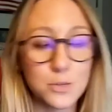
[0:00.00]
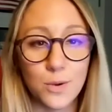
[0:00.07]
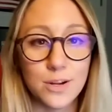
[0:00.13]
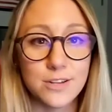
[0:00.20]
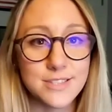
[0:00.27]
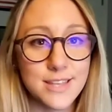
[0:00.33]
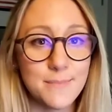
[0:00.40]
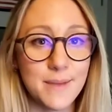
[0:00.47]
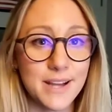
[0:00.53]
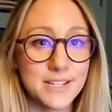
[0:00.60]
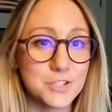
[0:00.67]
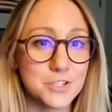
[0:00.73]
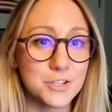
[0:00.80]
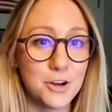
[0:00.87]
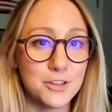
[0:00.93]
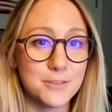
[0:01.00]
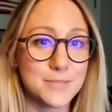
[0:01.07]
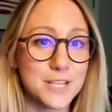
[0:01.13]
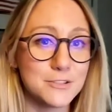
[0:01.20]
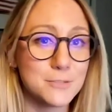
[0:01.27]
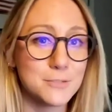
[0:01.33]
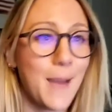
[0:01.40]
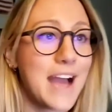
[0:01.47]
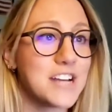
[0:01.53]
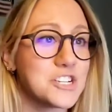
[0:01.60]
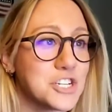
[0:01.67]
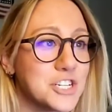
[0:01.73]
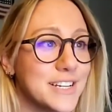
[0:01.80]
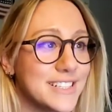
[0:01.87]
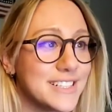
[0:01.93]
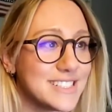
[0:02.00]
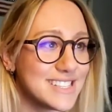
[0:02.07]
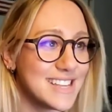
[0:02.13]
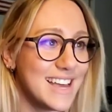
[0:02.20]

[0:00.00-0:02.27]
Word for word: whereas they might just call themselves passionate.